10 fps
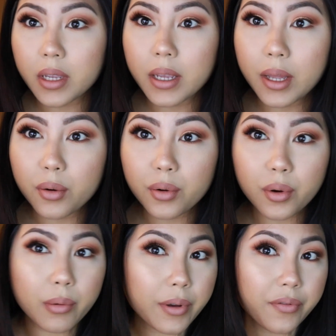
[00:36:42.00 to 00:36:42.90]
I don't know
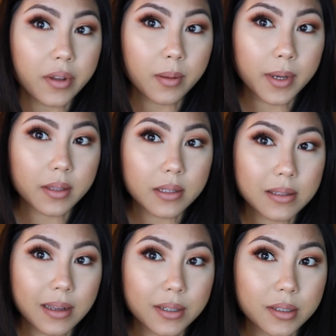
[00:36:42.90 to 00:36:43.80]
how I feel about
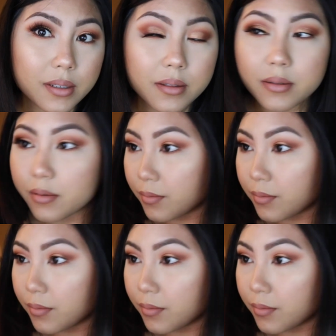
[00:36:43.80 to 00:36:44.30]
these lashes.